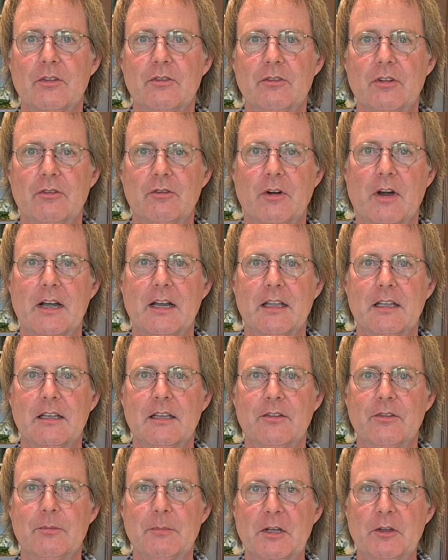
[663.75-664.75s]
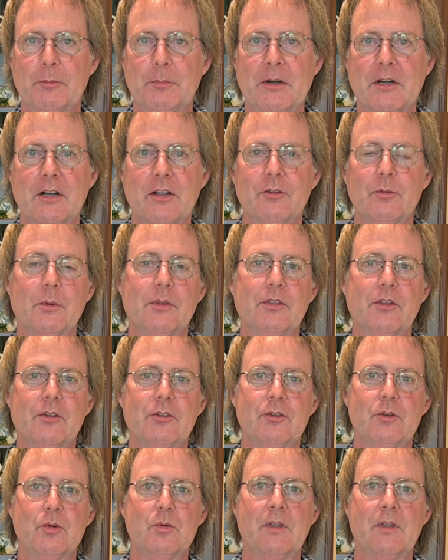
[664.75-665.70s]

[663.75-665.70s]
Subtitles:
to try to get some experience with this new